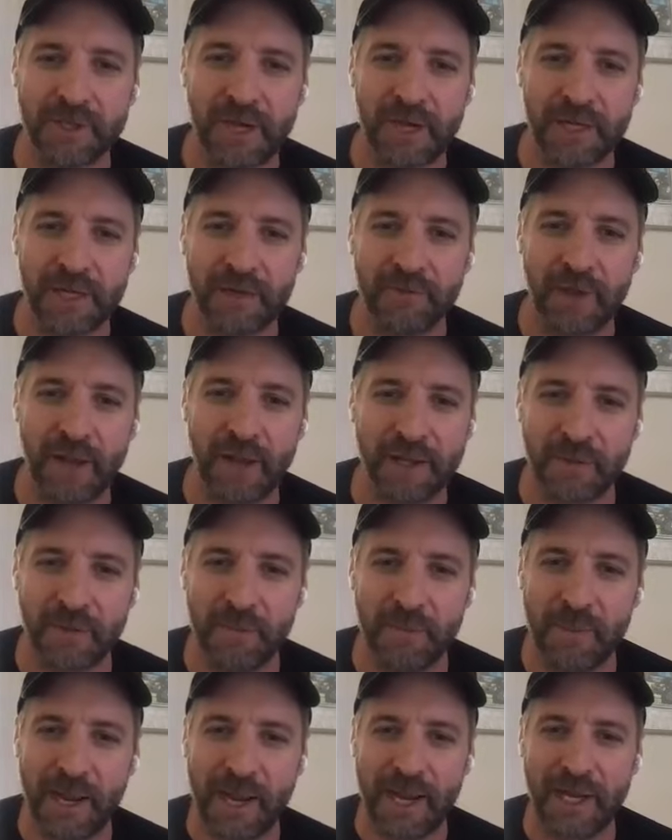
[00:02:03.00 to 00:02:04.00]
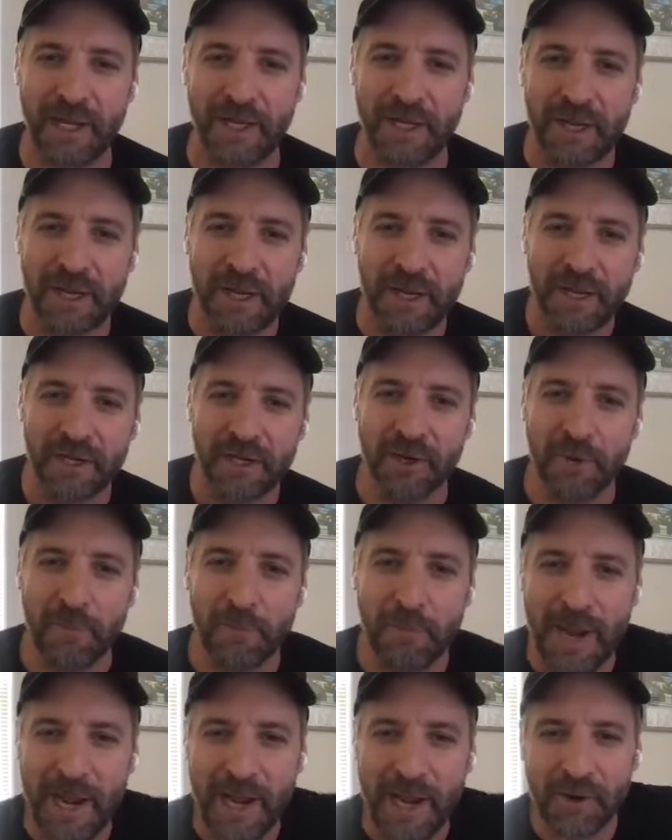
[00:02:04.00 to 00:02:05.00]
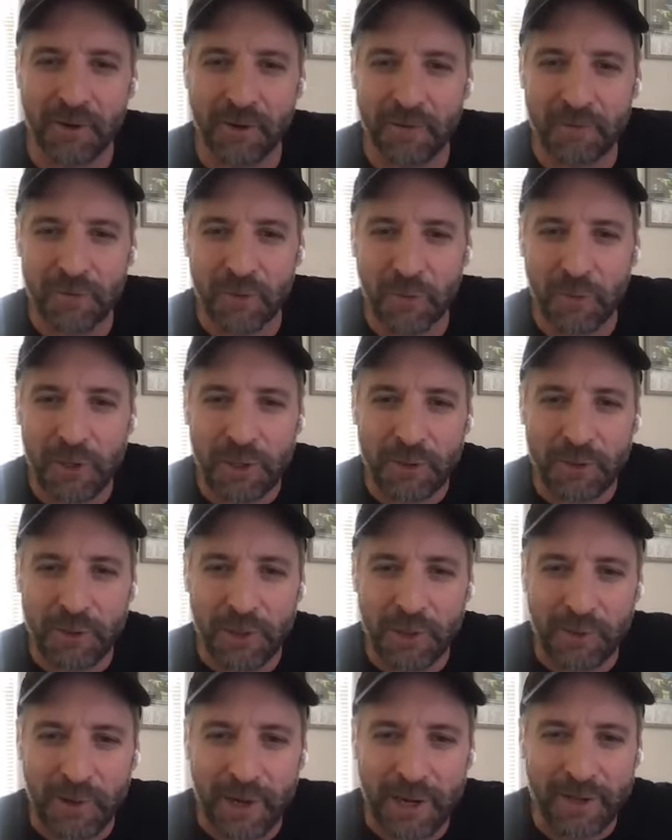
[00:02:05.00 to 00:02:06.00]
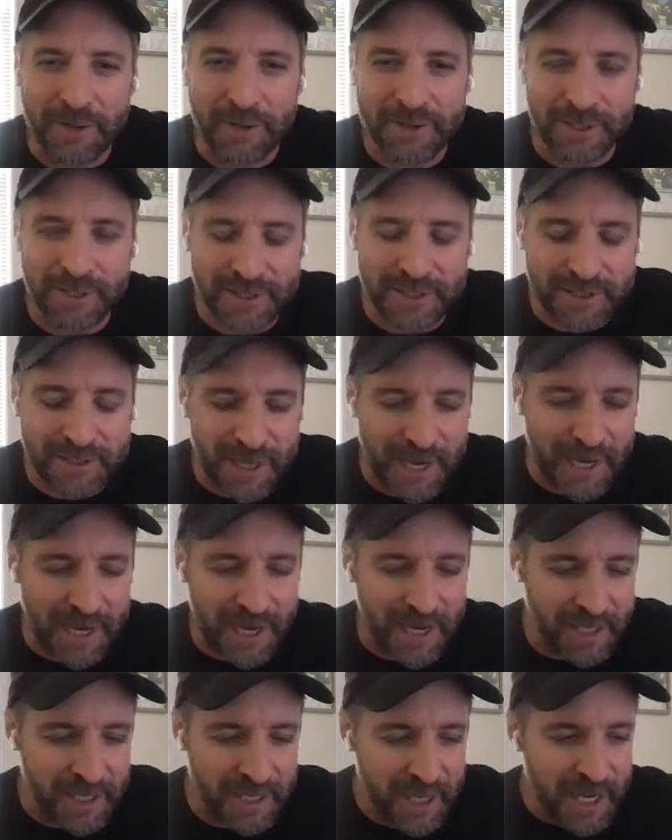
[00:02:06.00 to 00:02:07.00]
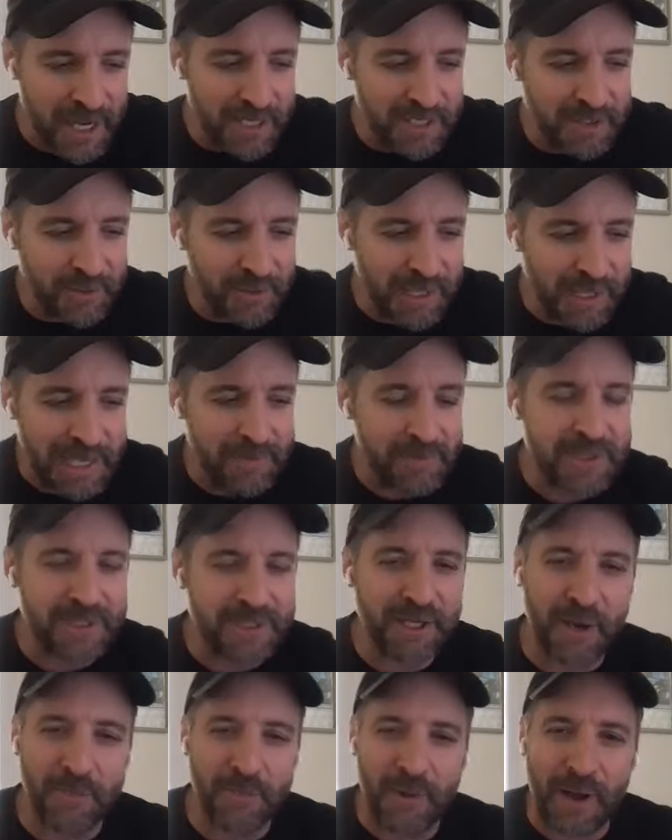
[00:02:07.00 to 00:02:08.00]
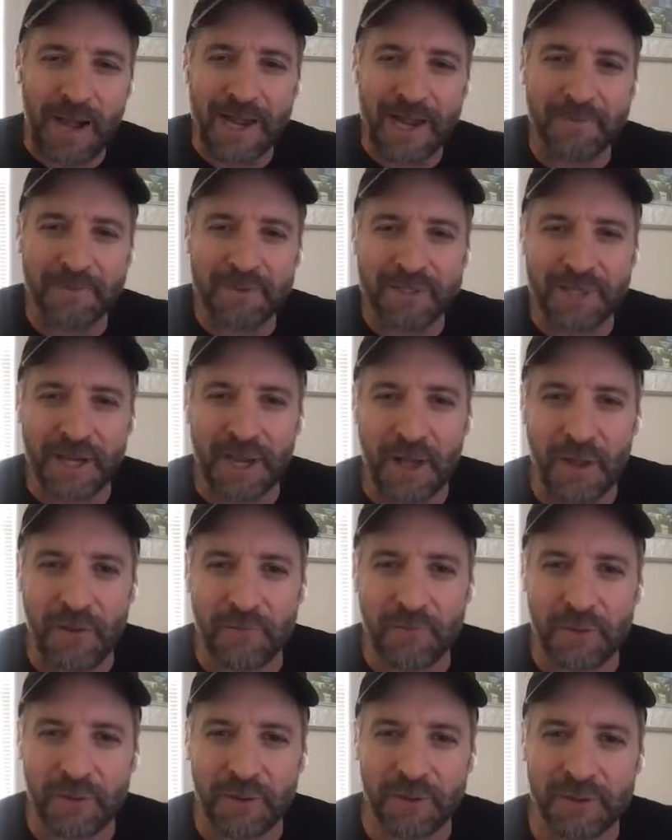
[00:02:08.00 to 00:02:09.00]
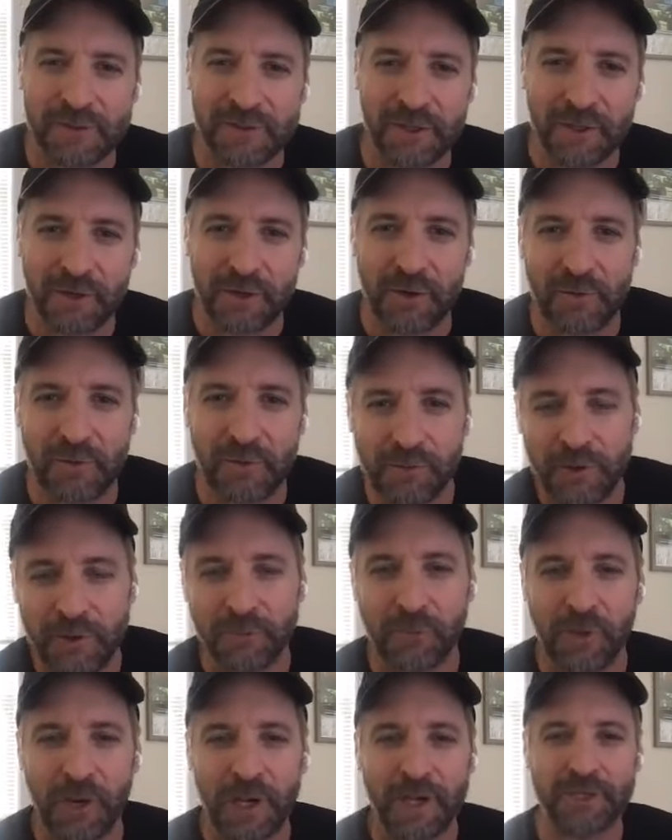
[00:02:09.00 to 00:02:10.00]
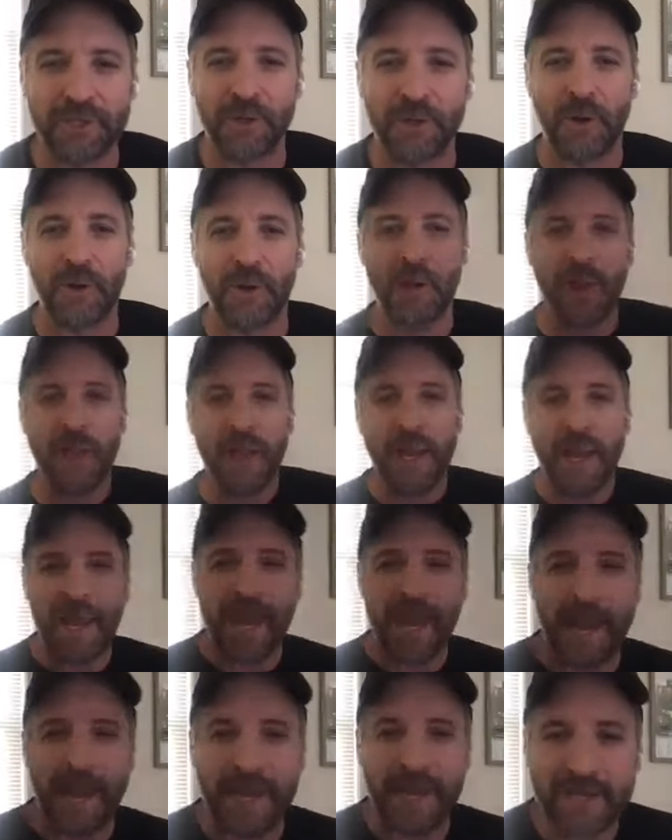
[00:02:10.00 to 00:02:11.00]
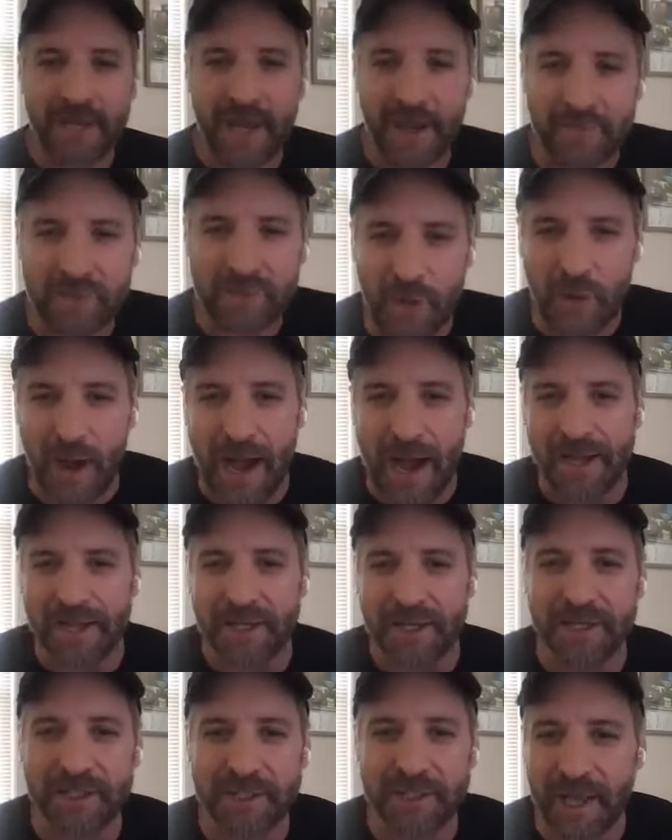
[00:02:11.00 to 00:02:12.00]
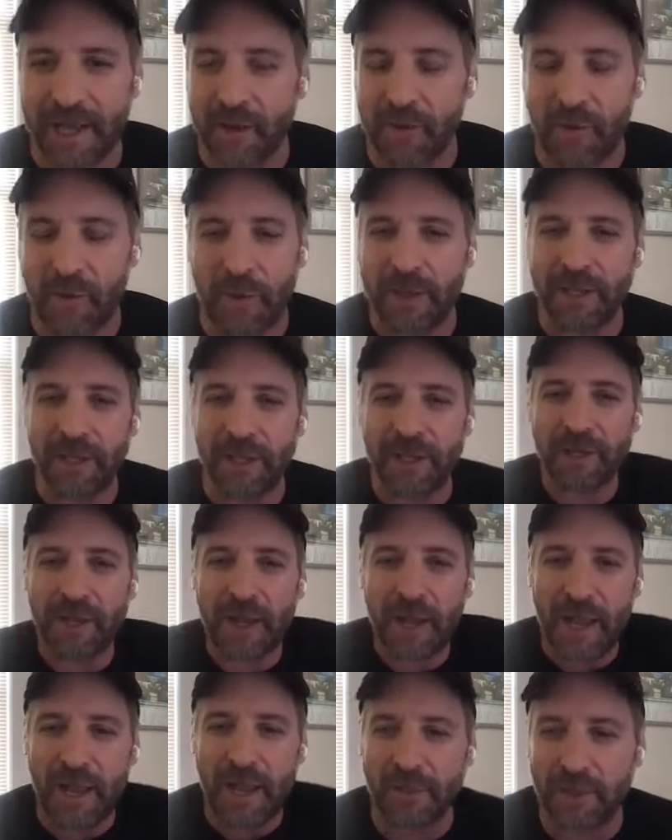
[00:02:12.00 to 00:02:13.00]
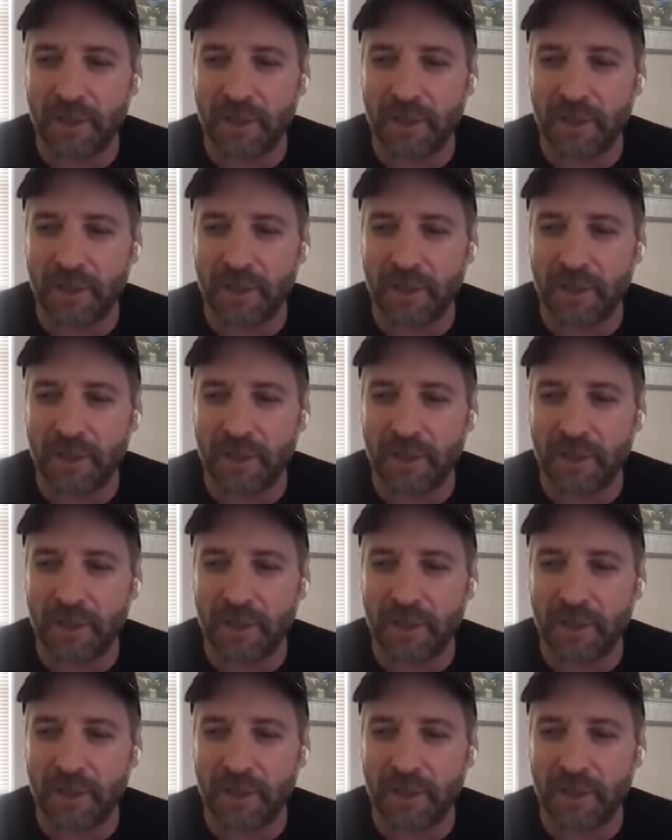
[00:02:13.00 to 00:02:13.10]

who's kind of like the main, mayor of the Wintering Grounds, let's say. And so he was there by himself with his girlfriend Rachel, and so I just like went and